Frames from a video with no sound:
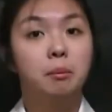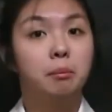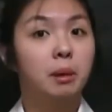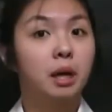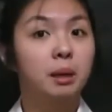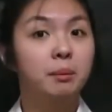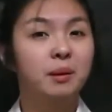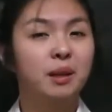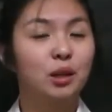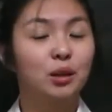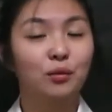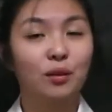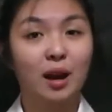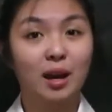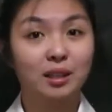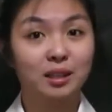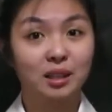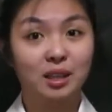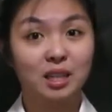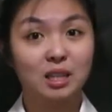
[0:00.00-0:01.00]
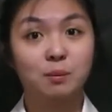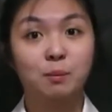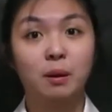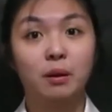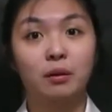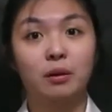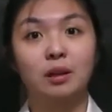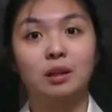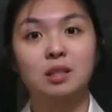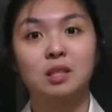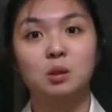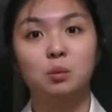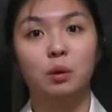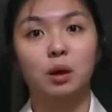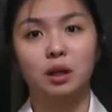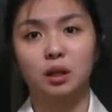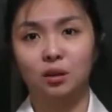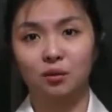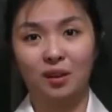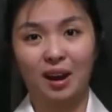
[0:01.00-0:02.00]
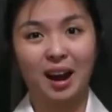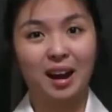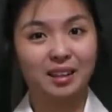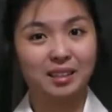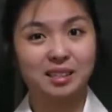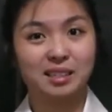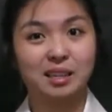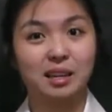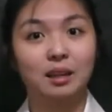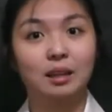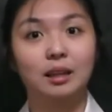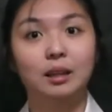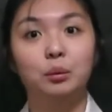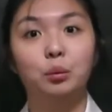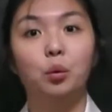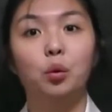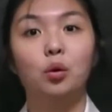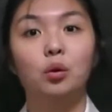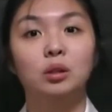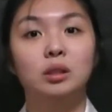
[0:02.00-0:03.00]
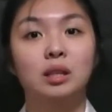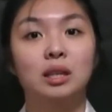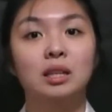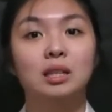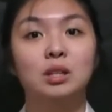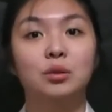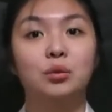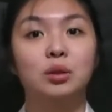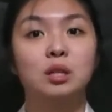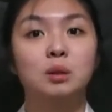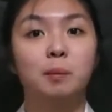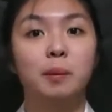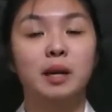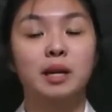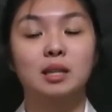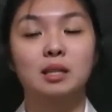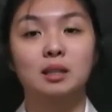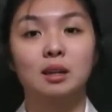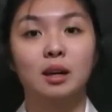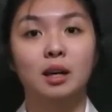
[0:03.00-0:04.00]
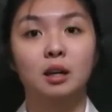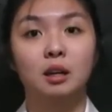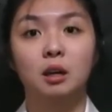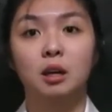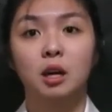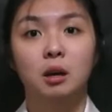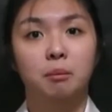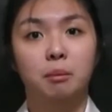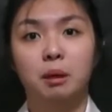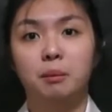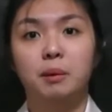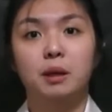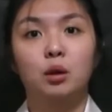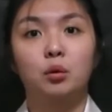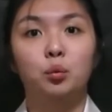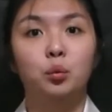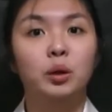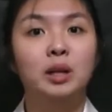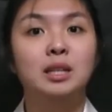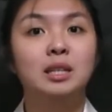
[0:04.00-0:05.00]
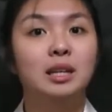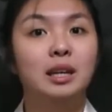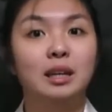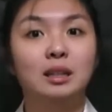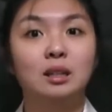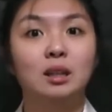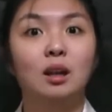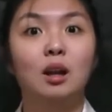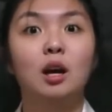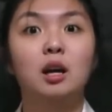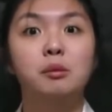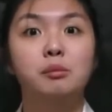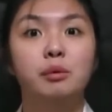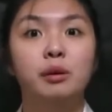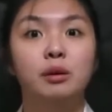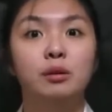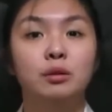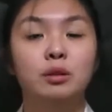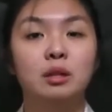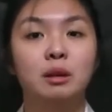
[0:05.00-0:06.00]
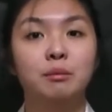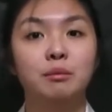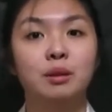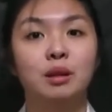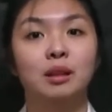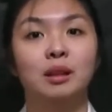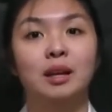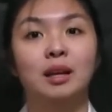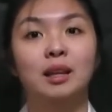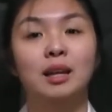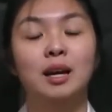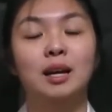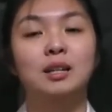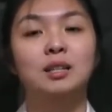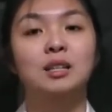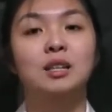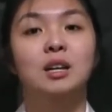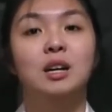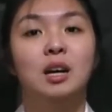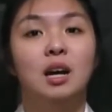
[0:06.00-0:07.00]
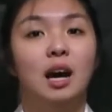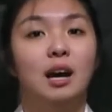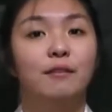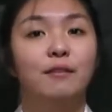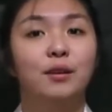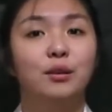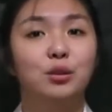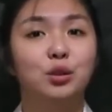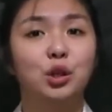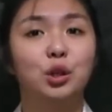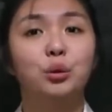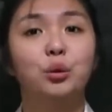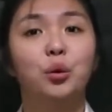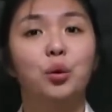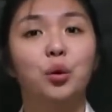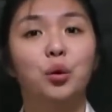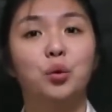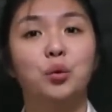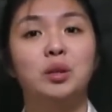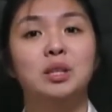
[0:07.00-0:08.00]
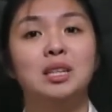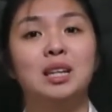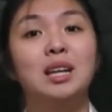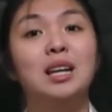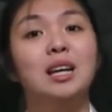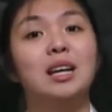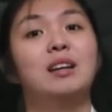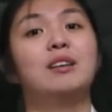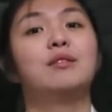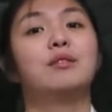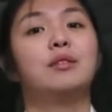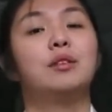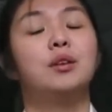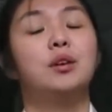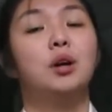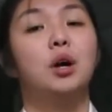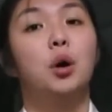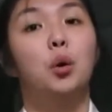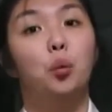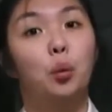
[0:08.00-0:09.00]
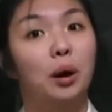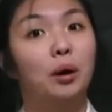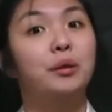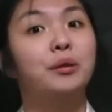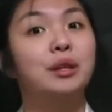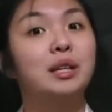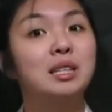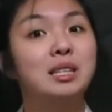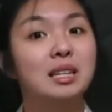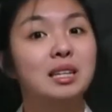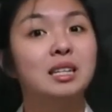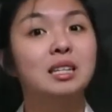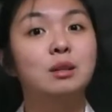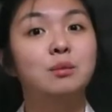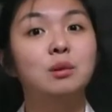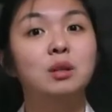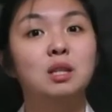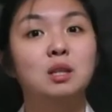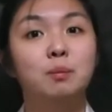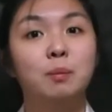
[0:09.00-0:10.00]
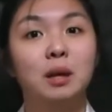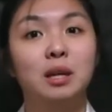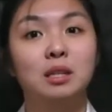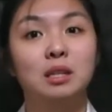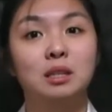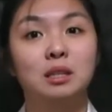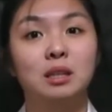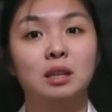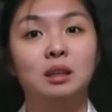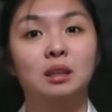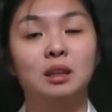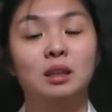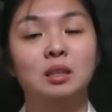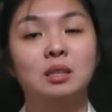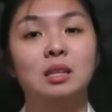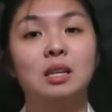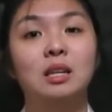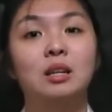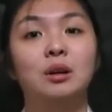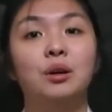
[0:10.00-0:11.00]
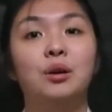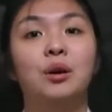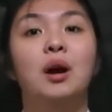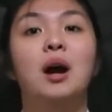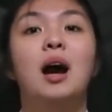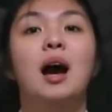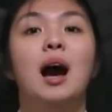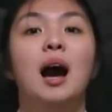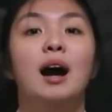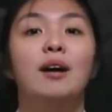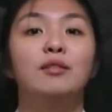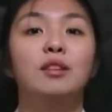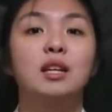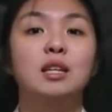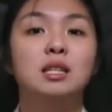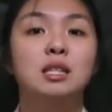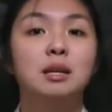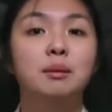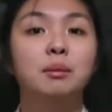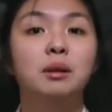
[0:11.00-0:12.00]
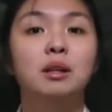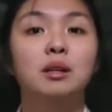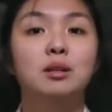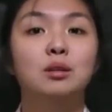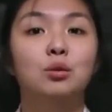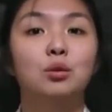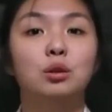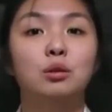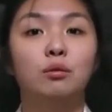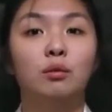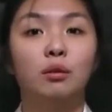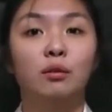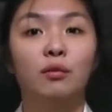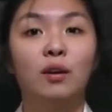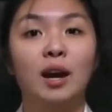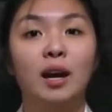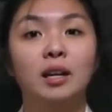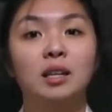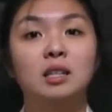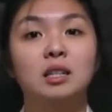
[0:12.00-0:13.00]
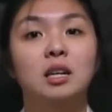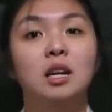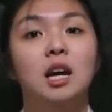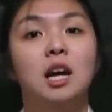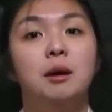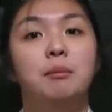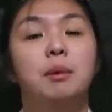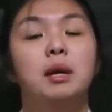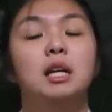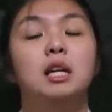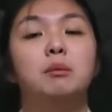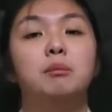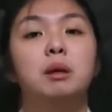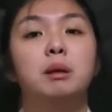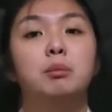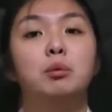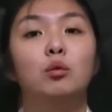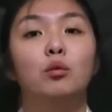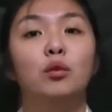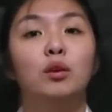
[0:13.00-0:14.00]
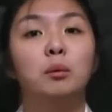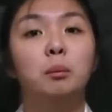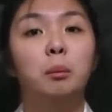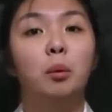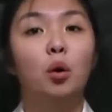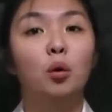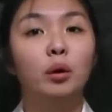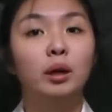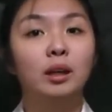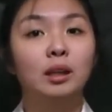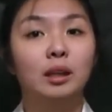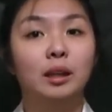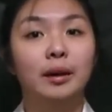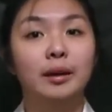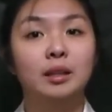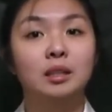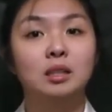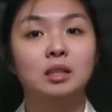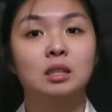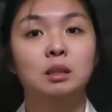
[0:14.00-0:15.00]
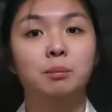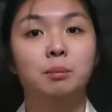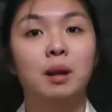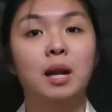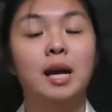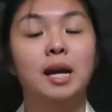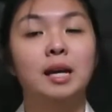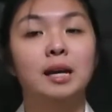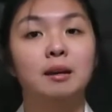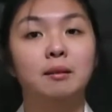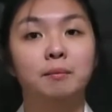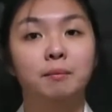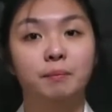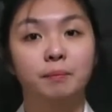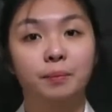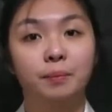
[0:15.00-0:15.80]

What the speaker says: Maybe you've had an experience where you've accidentally walked into a space like maybe a reading at a library or something like that, and felt too awkward to leave. Well, these intimate spaces in the casino have that similar sort of effect, making people feel more inclined to play.